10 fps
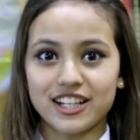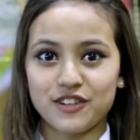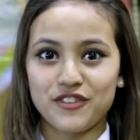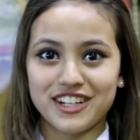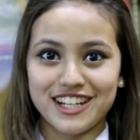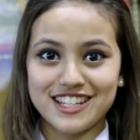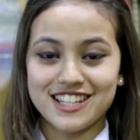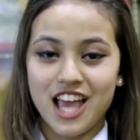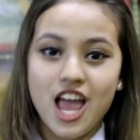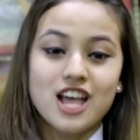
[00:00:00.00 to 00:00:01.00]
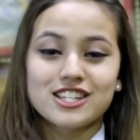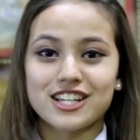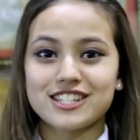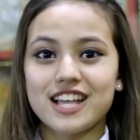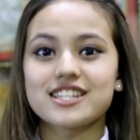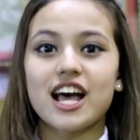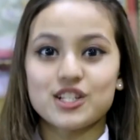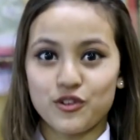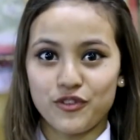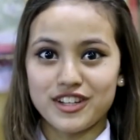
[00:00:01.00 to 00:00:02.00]
activities such as
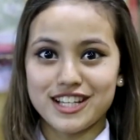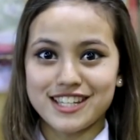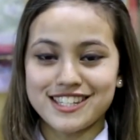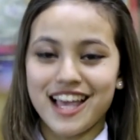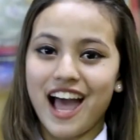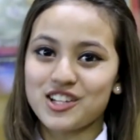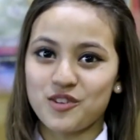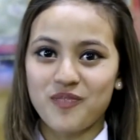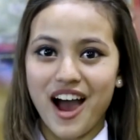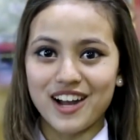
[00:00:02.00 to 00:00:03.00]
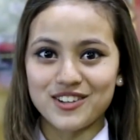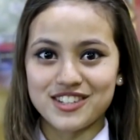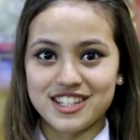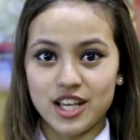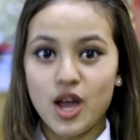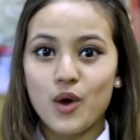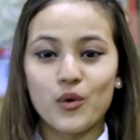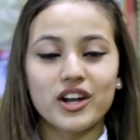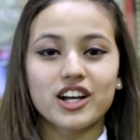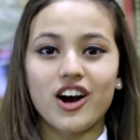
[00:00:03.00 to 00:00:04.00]
astrophysics, astrobiology,
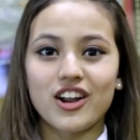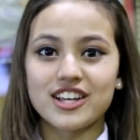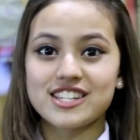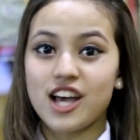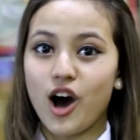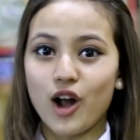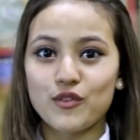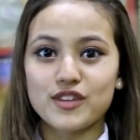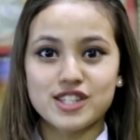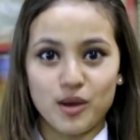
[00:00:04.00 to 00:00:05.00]
where colleges always